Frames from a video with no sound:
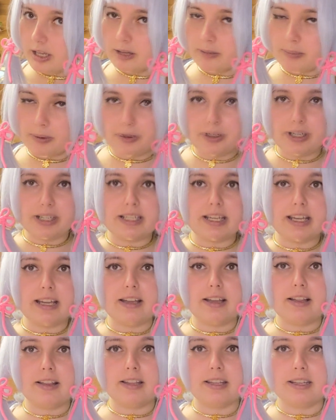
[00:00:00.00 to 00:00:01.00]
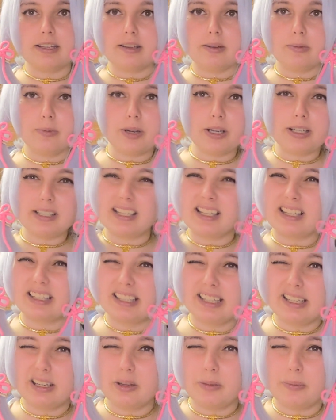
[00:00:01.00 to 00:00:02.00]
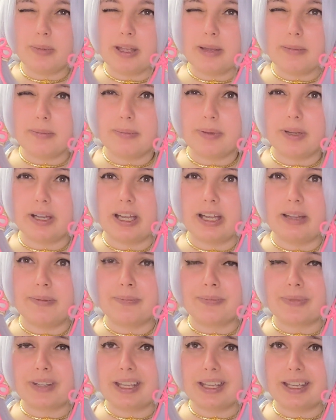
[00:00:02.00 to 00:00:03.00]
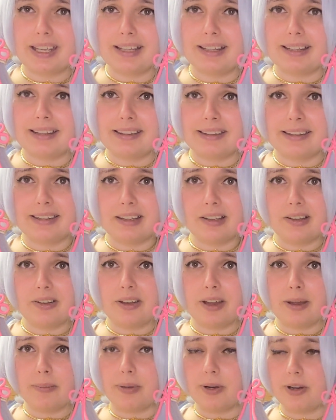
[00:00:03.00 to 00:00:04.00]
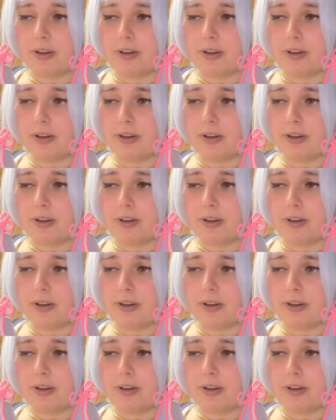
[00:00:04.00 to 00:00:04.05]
the ponytail, and it works a little bit, but it's still not